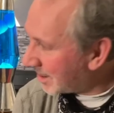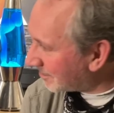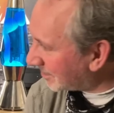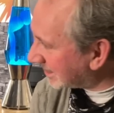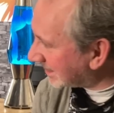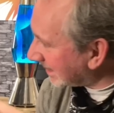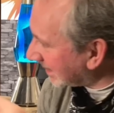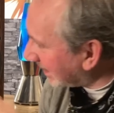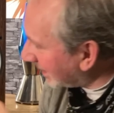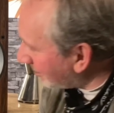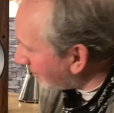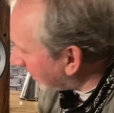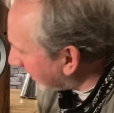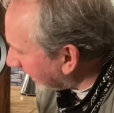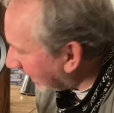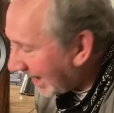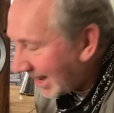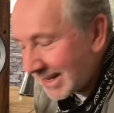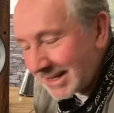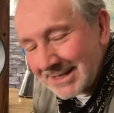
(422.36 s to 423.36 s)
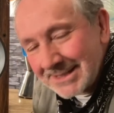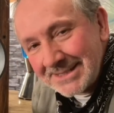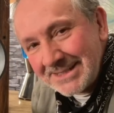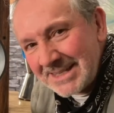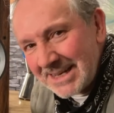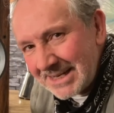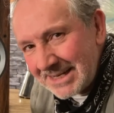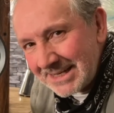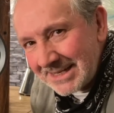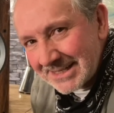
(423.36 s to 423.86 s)
particularly when they're getting as
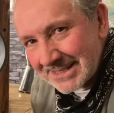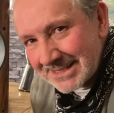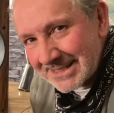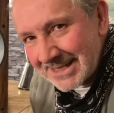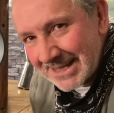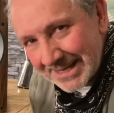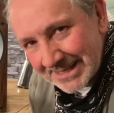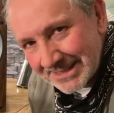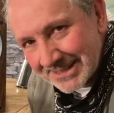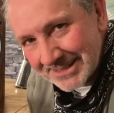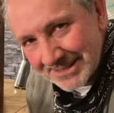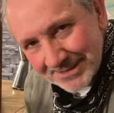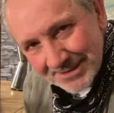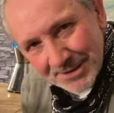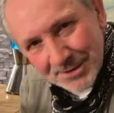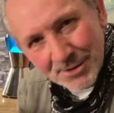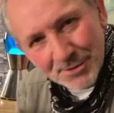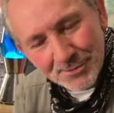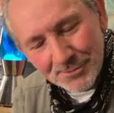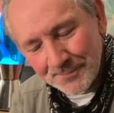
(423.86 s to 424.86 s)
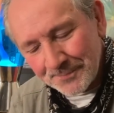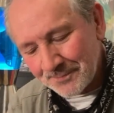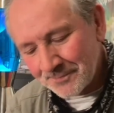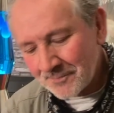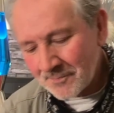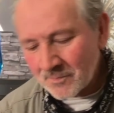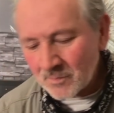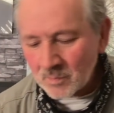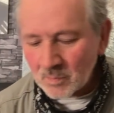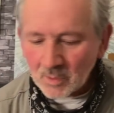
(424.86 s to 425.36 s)
diddy as this, you know.
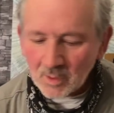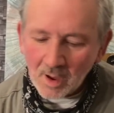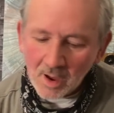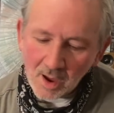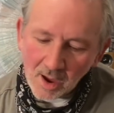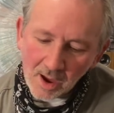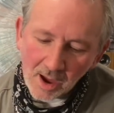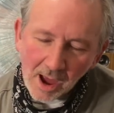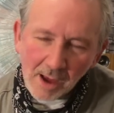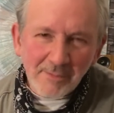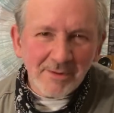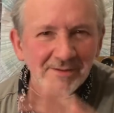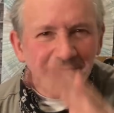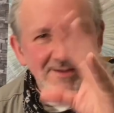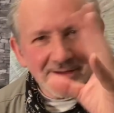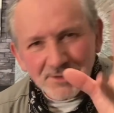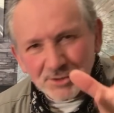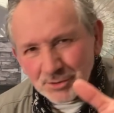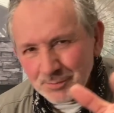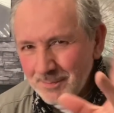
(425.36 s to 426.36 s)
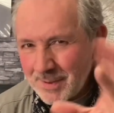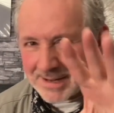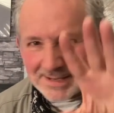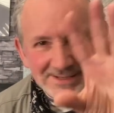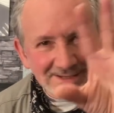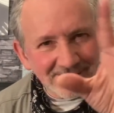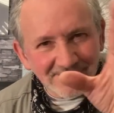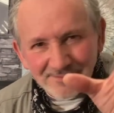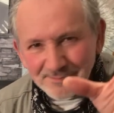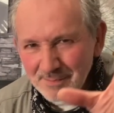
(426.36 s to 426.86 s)
I mean, if they're
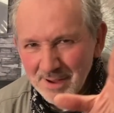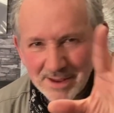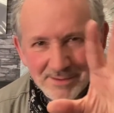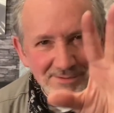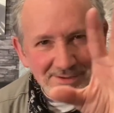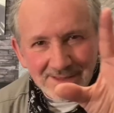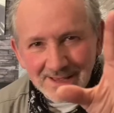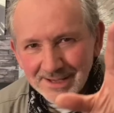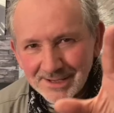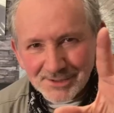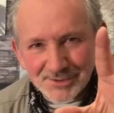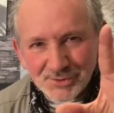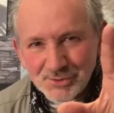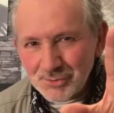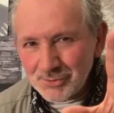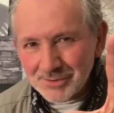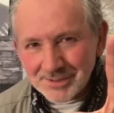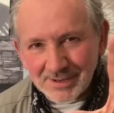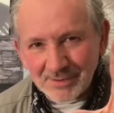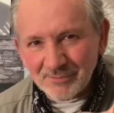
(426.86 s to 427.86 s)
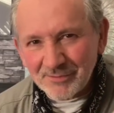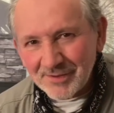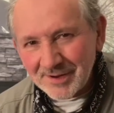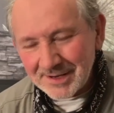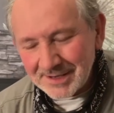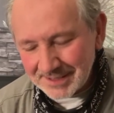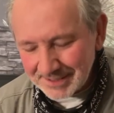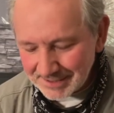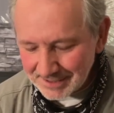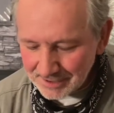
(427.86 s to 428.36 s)
expensive, maybe they can do
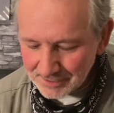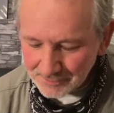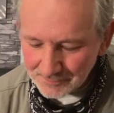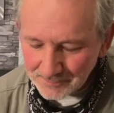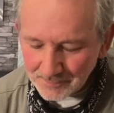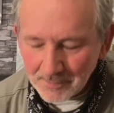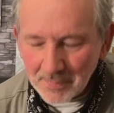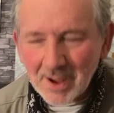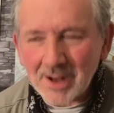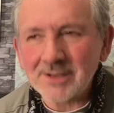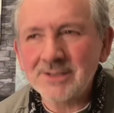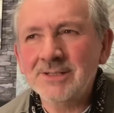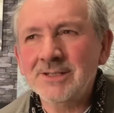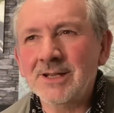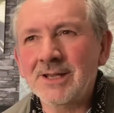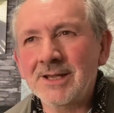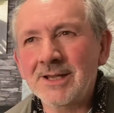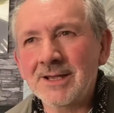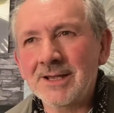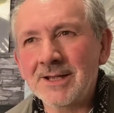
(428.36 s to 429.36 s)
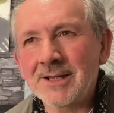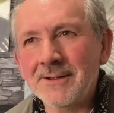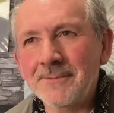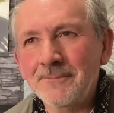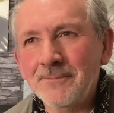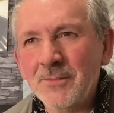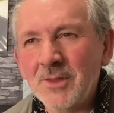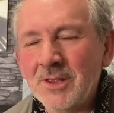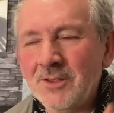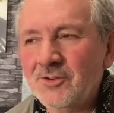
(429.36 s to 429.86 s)
something, you know. But,
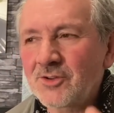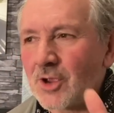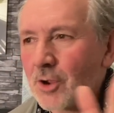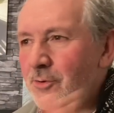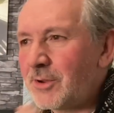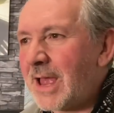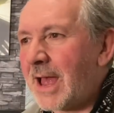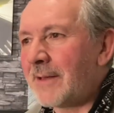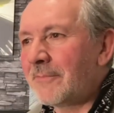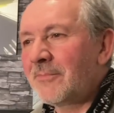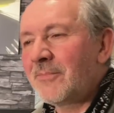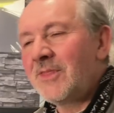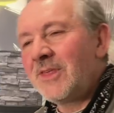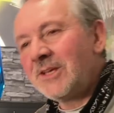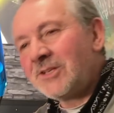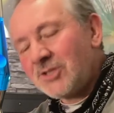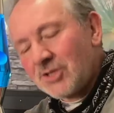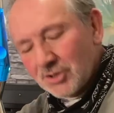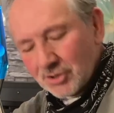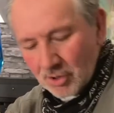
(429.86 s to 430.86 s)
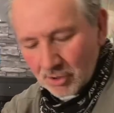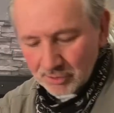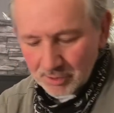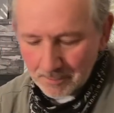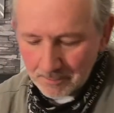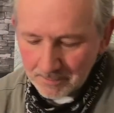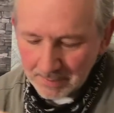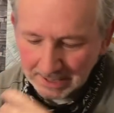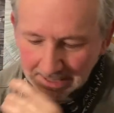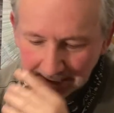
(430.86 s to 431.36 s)
so yeah, this has got the
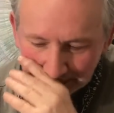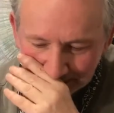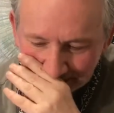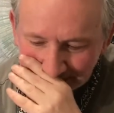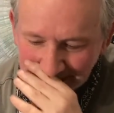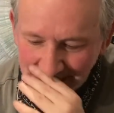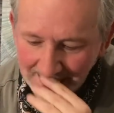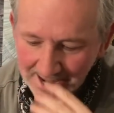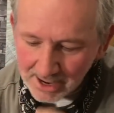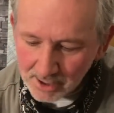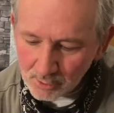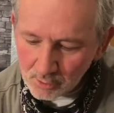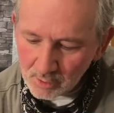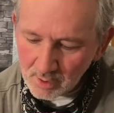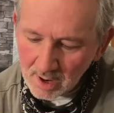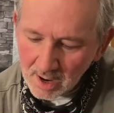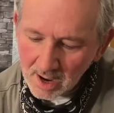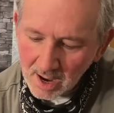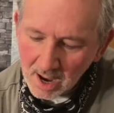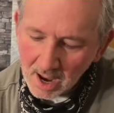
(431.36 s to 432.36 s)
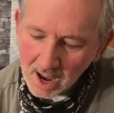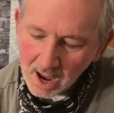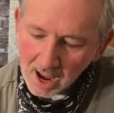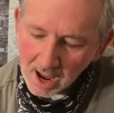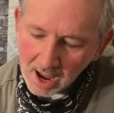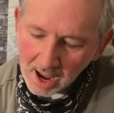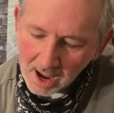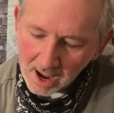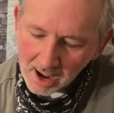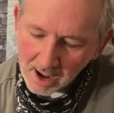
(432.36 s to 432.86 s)
biggest scale.
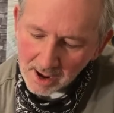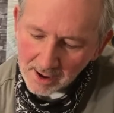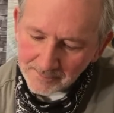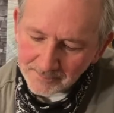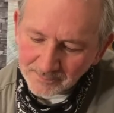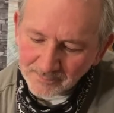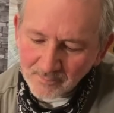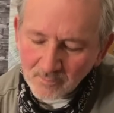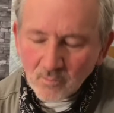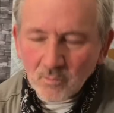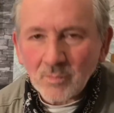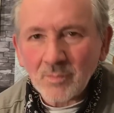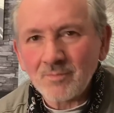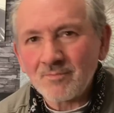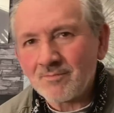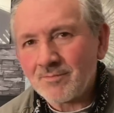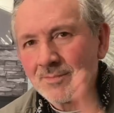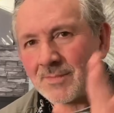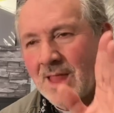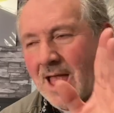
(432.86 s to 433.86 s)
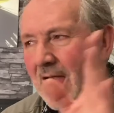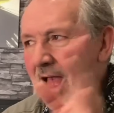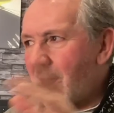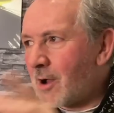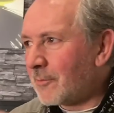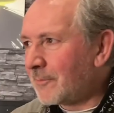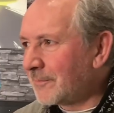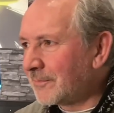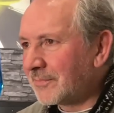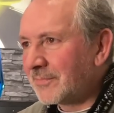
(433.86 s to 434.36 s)

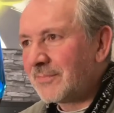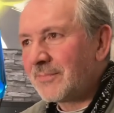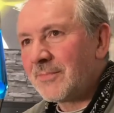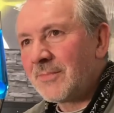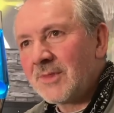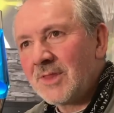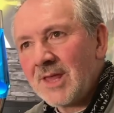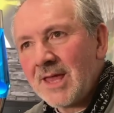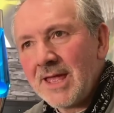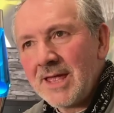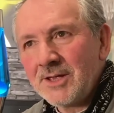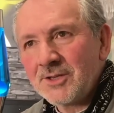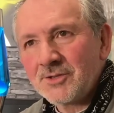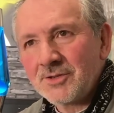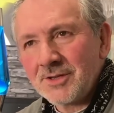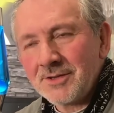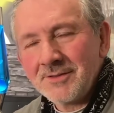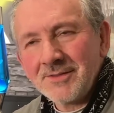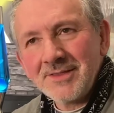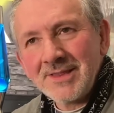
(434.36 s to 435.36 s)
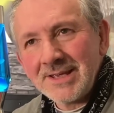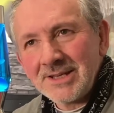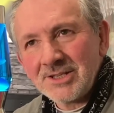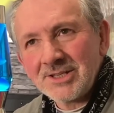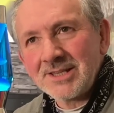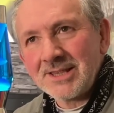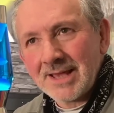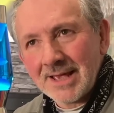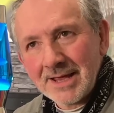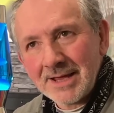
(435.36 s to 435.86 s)
Now, here's this
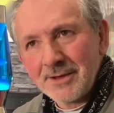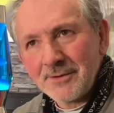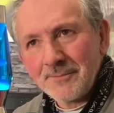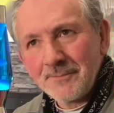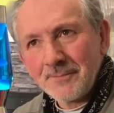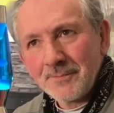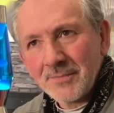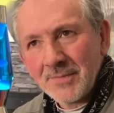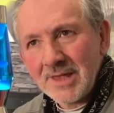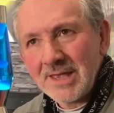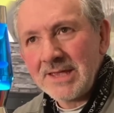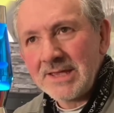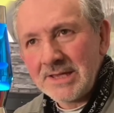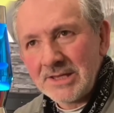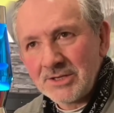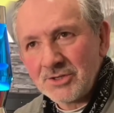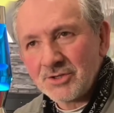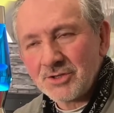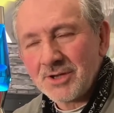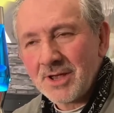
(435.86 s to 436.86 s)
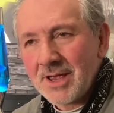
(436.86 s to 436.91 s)
thing, they've